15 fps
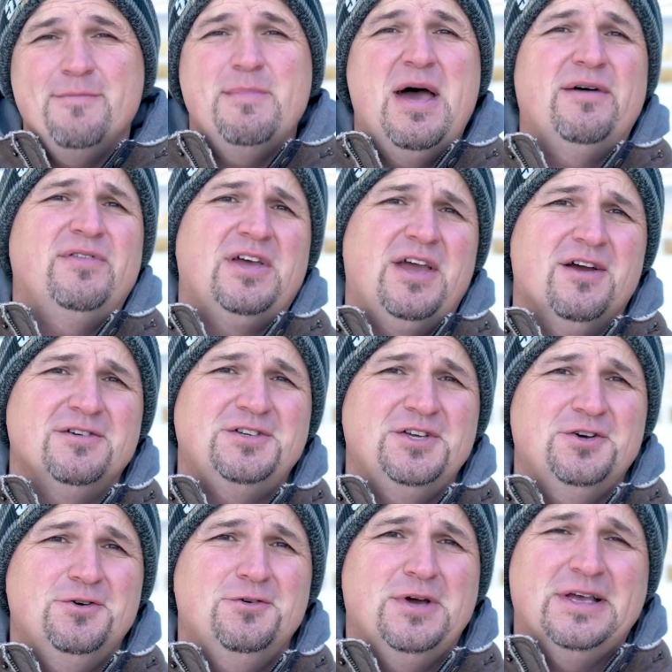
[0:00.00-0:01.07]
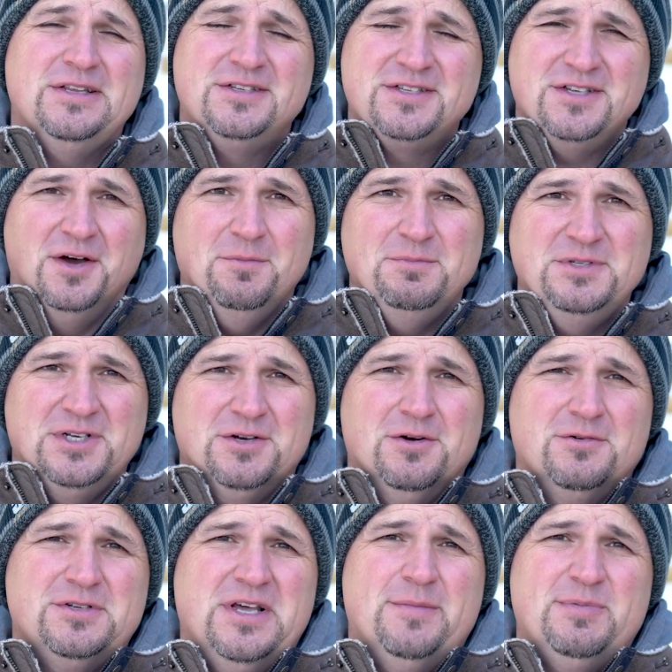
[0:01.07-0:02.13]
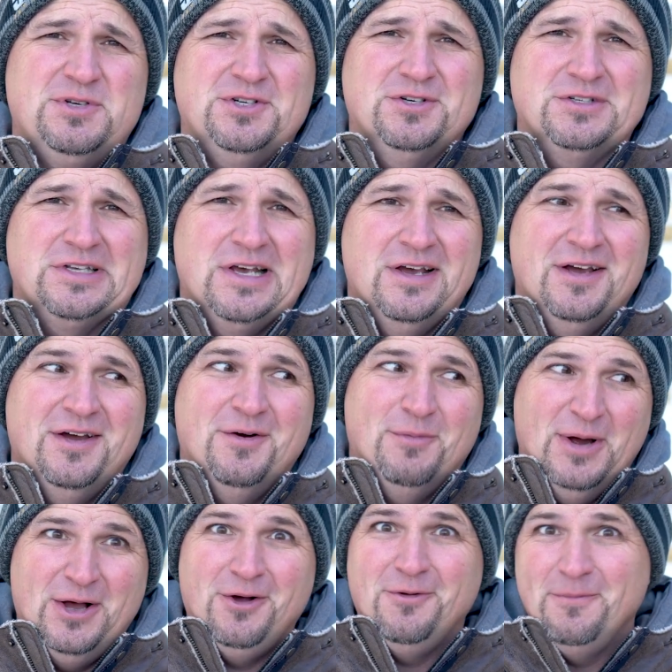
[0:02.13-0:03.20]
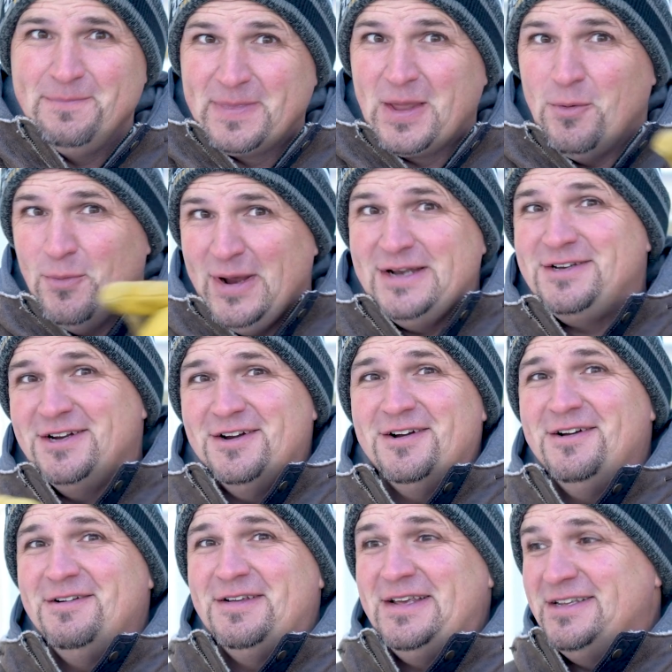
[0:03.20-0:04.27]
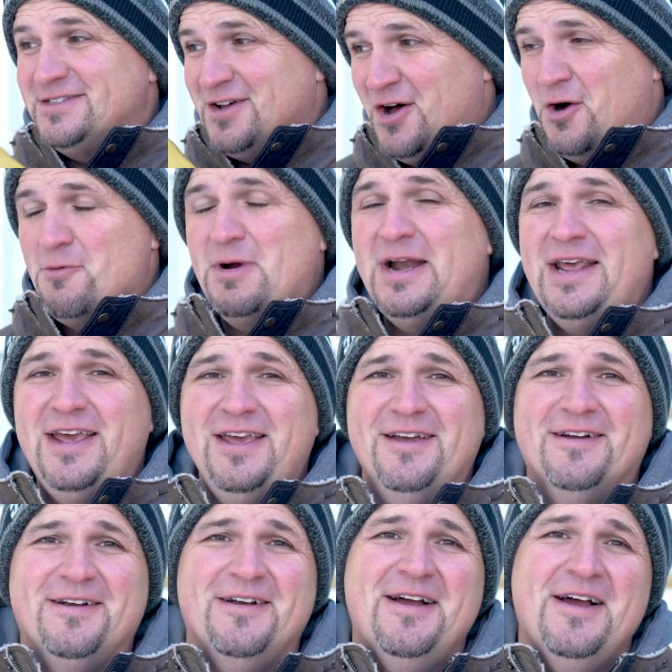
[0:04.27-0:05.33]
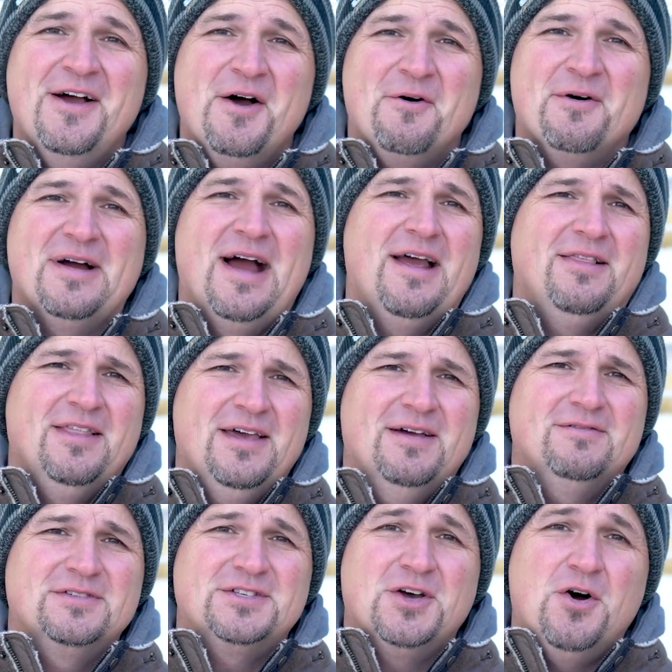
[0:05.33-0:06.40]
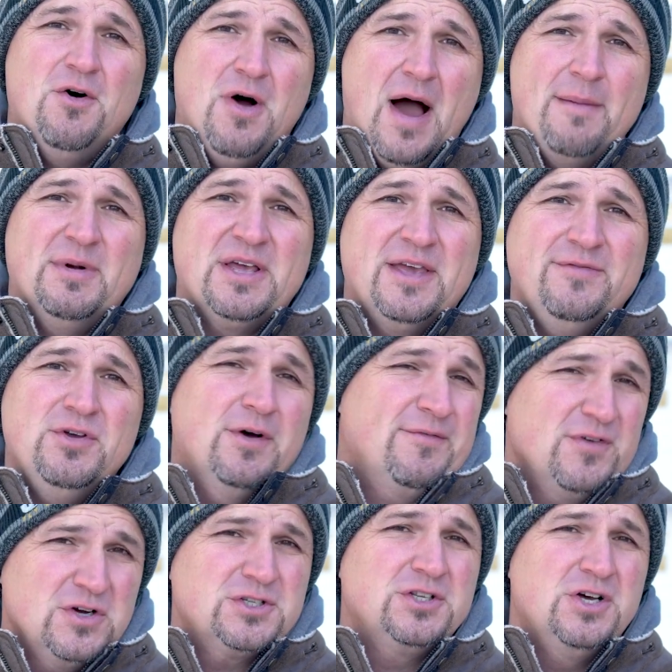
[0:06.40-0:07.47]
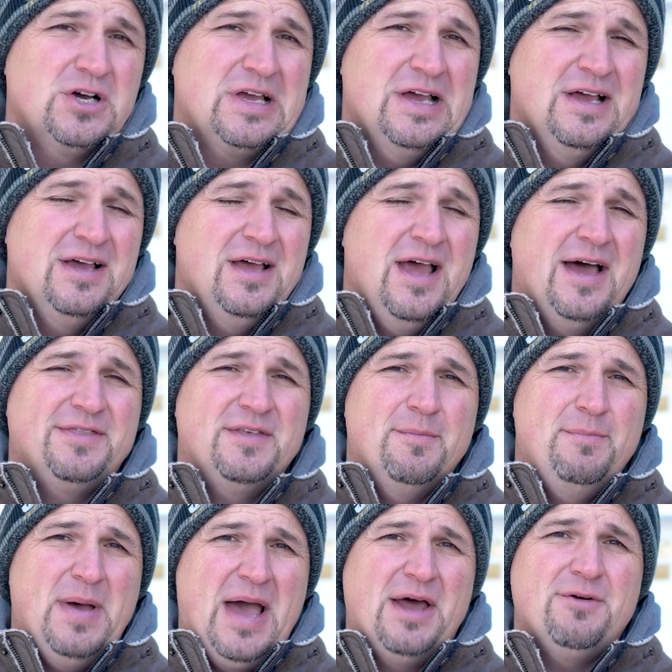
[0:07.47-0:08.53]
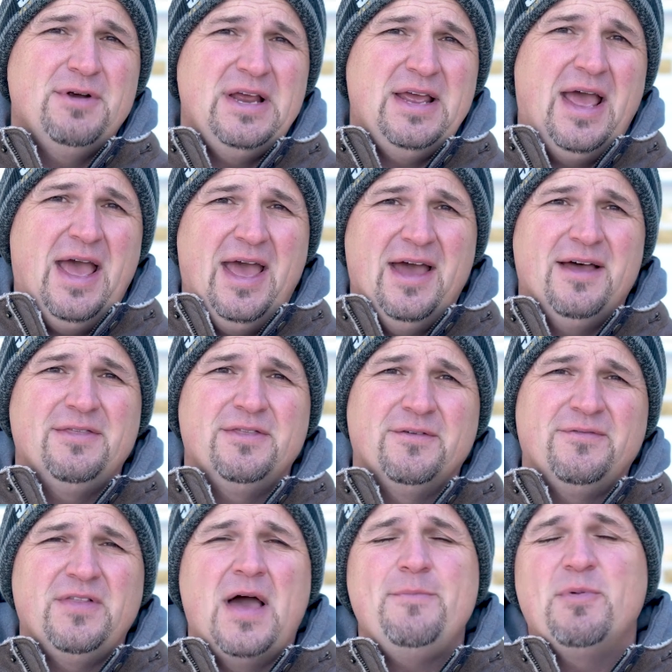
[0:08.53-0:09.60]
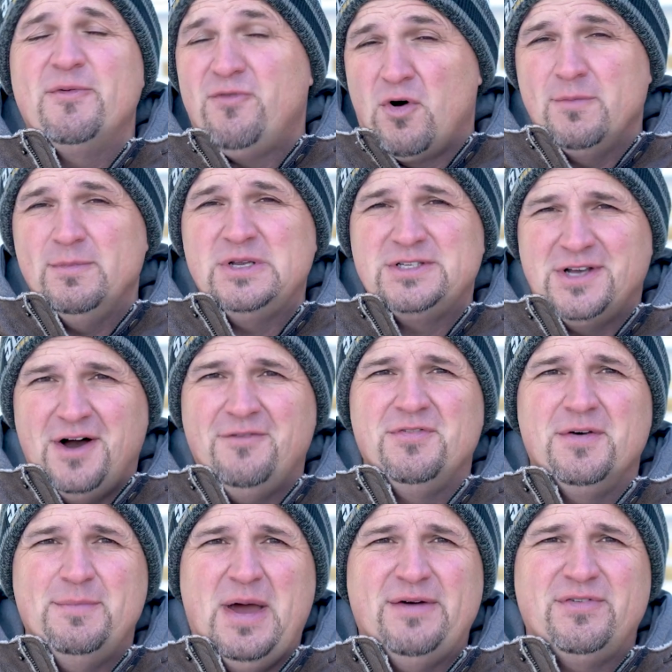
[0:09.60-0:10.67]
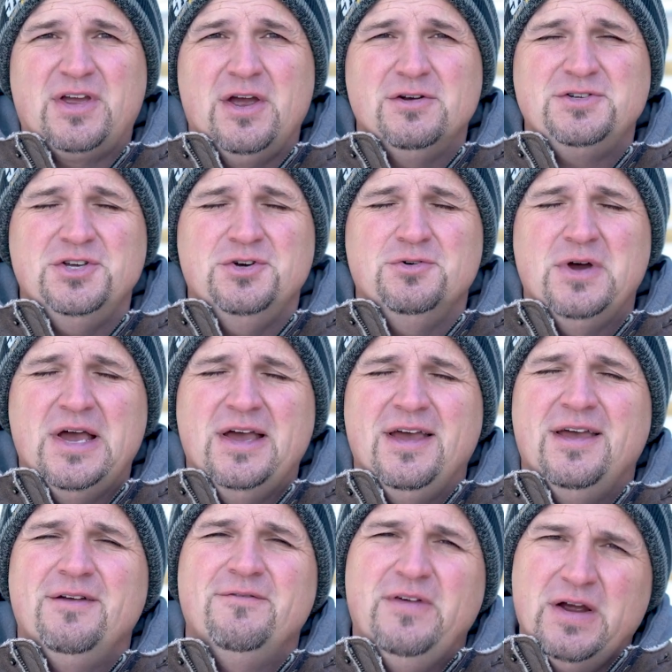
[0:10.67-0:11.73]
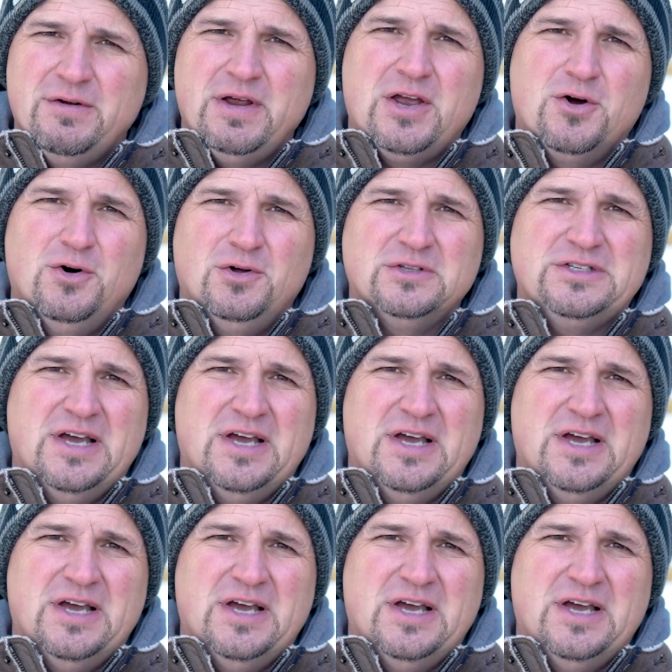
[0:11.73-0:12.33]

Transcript: Mavic Air 2 in sub-zero temperatures. Well, winter is already here where I live. So I'm gonna give you a first look at the battery and the flight performance of the Mavic Air 2 in very cold